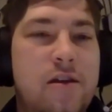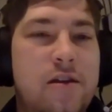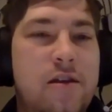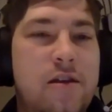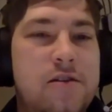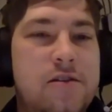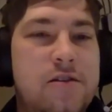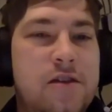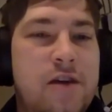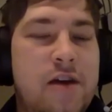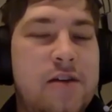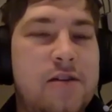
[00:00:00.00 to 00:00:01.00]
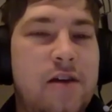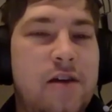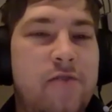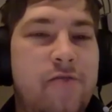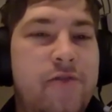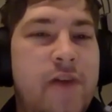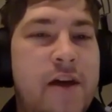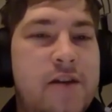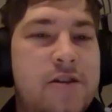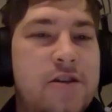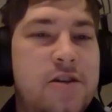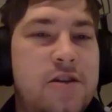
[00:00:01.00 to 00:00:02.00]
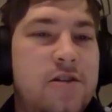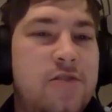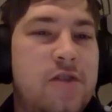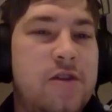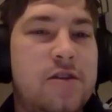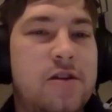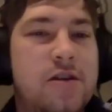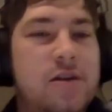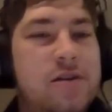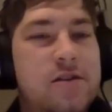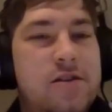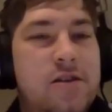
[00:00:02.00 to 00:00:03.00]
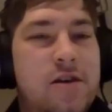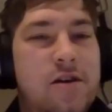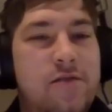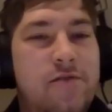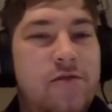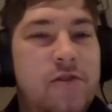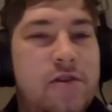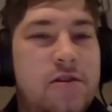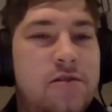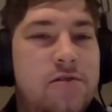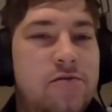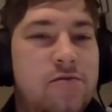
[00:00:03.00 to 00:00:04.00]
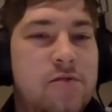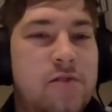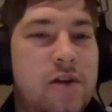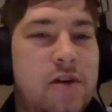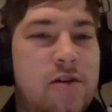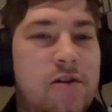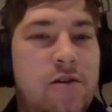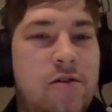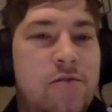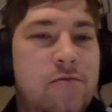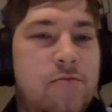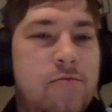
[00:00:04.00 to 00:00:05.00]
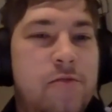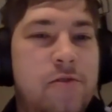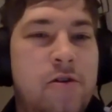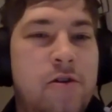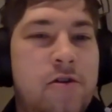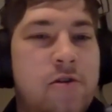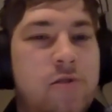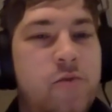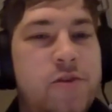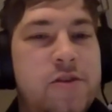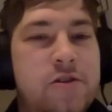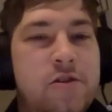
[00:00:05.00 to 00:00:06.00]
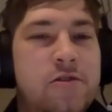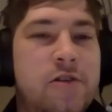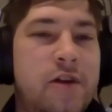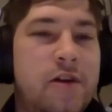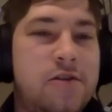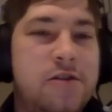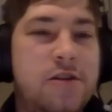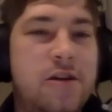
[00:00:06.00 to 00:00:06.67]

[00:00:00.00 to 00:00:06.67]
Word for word: They see it as like flashy. You get to kill stuff. You get to do like, you know, you're either a wizard or like a big